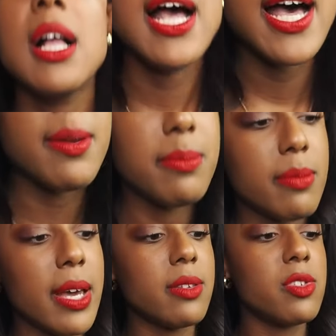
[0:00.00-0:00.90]

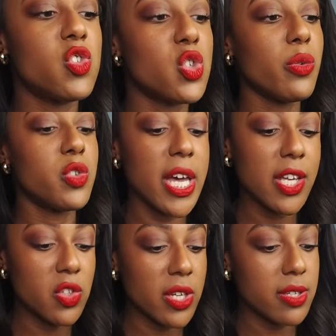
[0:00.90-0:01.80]
and sort of
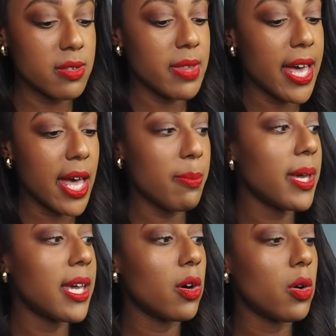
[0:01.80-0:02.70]
changes their
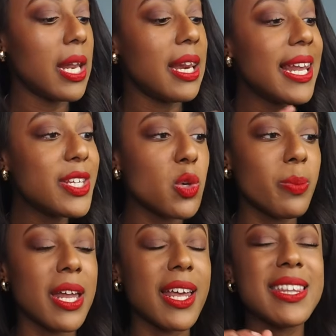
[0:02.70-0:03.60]
appeal a little
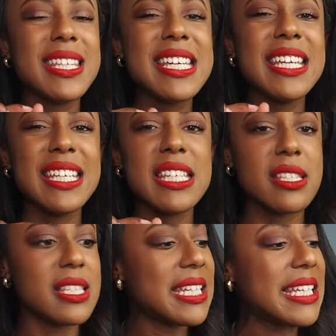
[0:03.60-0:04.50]
bit, like the
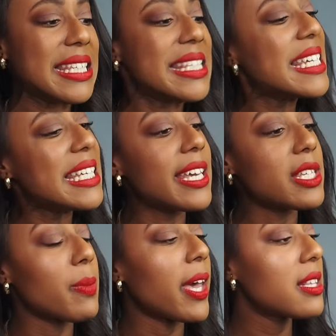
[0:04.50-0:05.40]

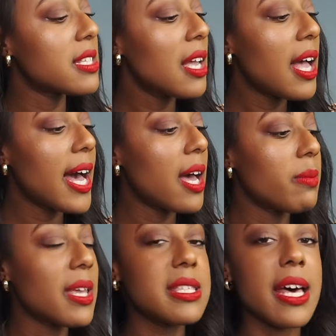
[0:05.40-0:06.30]
teeniest bit,
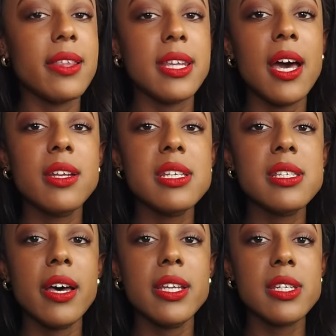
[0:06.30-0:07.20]
is that the
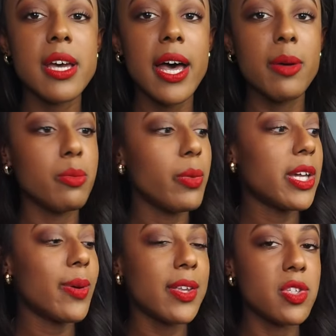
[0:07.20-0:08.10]
underside where
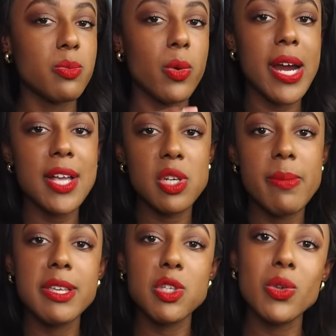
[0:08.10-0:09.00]
it actually
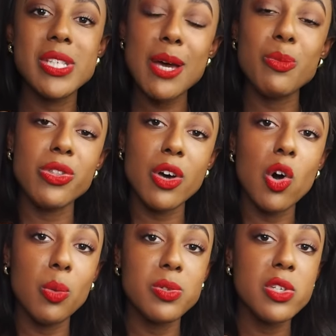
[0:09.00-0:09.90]
makes contact with the
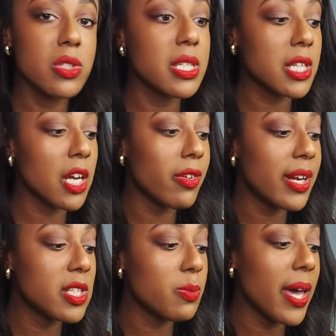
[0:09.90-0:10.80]
hob does discolour a
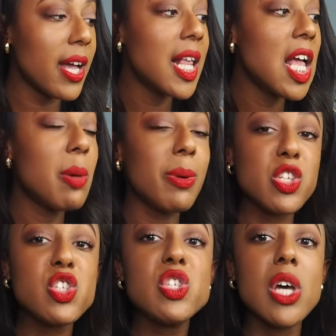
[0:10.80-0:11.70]
little bit, but it's
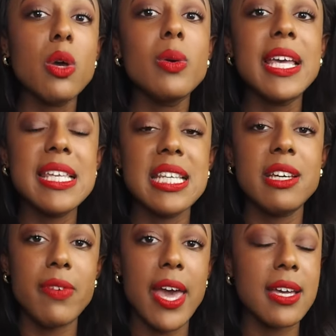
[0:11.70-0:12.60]
so easily
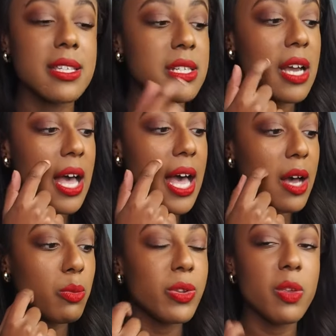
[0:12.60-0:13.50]
fixed
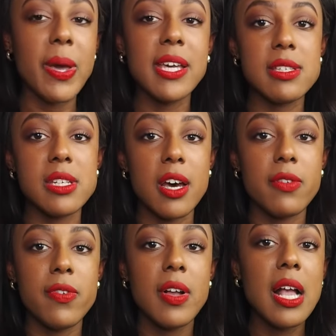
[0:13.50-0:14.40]
with the pink
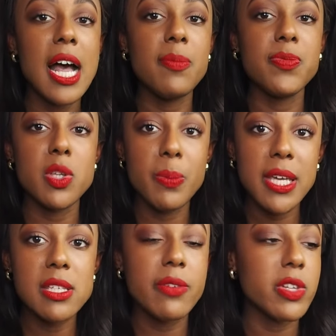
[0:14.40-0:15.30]
stuff. So the
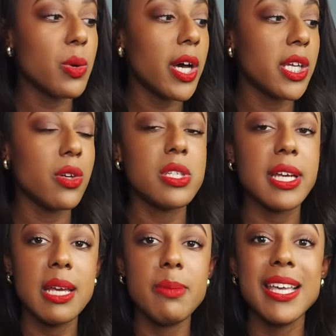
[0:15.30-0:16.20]
pink stuff is what I use to
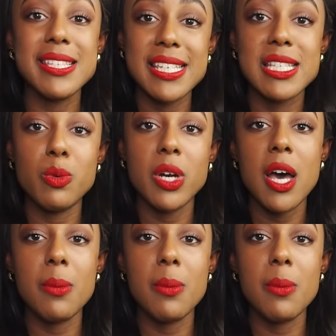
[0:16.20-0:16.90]
clean my existing ones